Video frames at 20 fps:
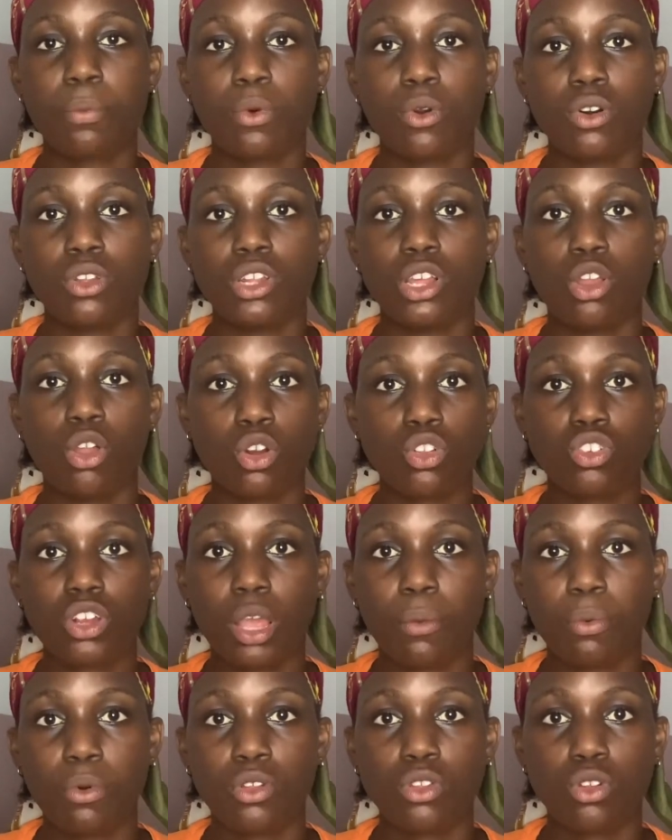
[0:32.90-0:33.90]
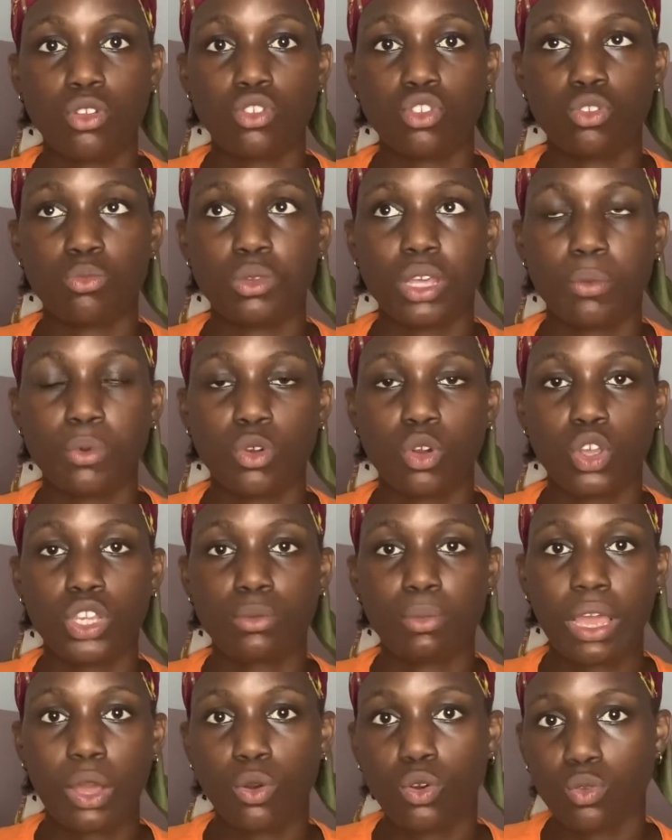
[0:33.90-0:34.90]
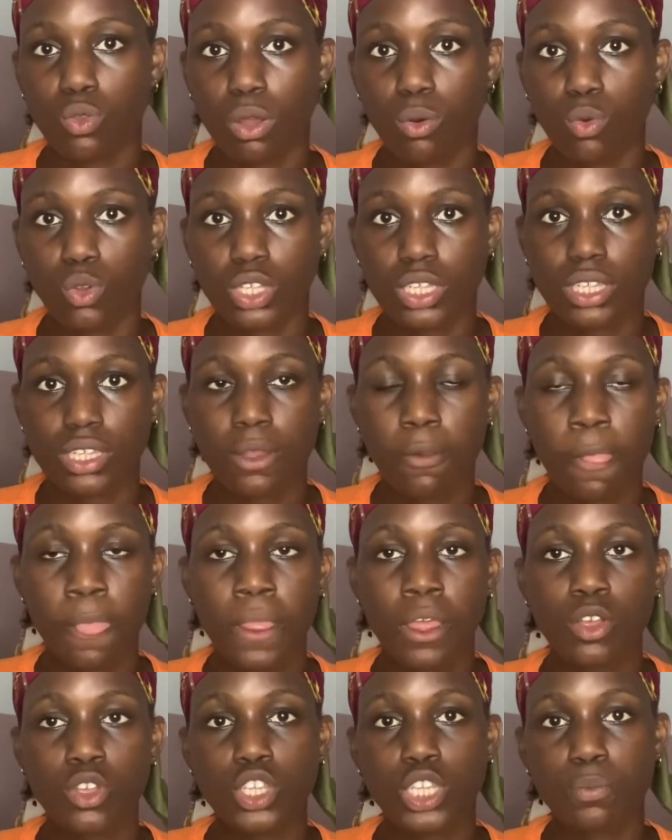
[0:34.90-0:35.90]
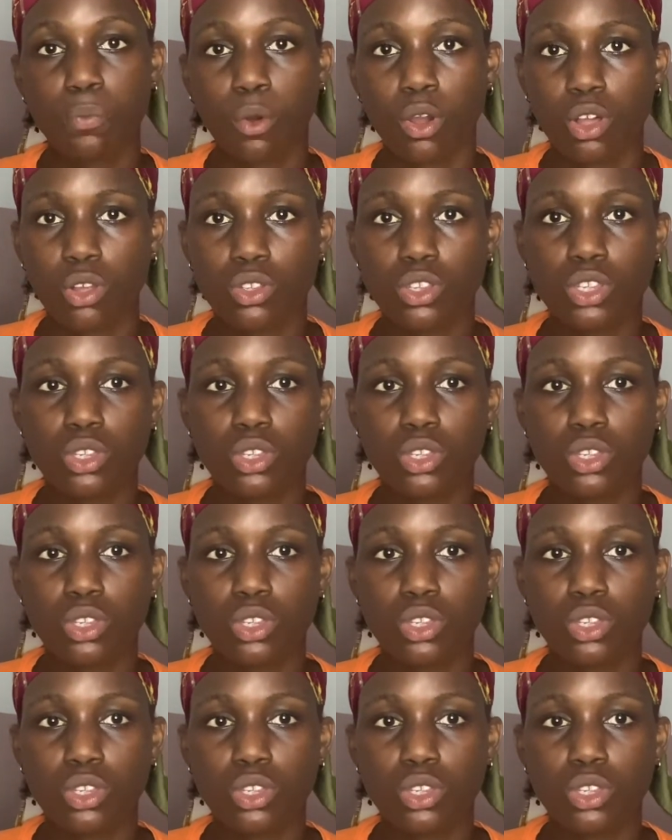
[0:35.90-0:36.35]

long tripod on JUMIA because my old one was spoiled.